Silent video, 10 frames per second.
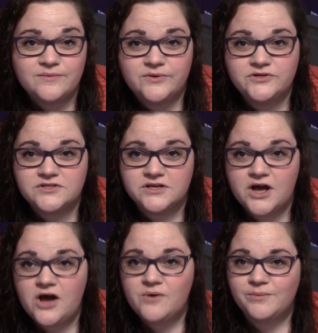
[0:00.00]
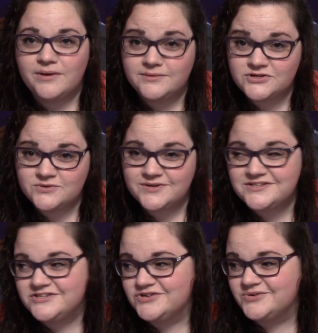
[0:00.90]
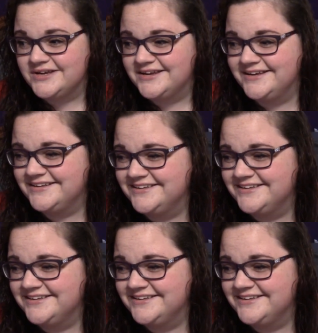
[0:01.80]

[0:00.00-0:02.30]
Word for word: They're just like, oh, maybe she wasn't joking.